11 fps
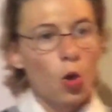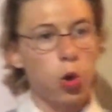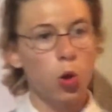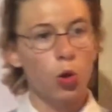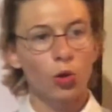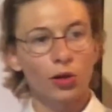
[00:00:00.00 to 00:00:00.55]

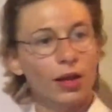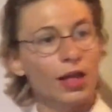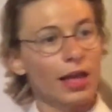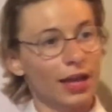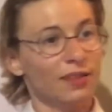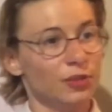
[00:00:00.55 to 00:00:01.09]

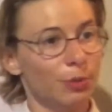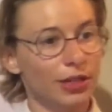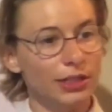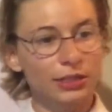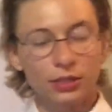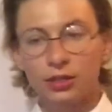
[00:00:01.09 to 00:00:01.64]
Hey
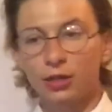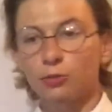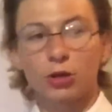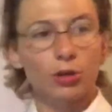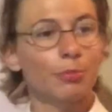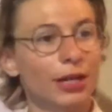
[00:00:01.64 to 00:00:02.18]
everybody,
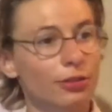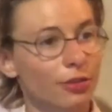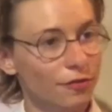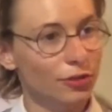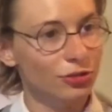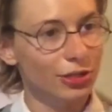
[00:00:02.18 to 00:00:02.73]
welcome back to
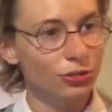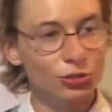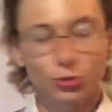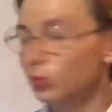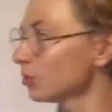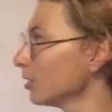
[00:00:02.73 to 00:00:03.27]
the first day of
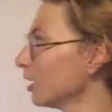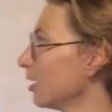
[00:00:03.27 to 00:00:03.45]
school.